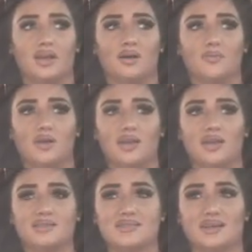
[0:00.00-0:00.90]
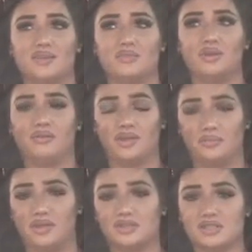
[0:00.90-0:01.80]
Amari has taught me great
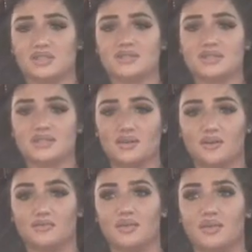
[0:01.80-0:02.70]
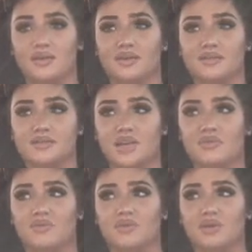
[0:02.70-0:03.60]
patience over the years. I'm
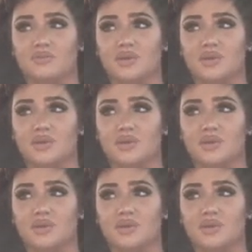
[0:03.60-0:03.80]
a very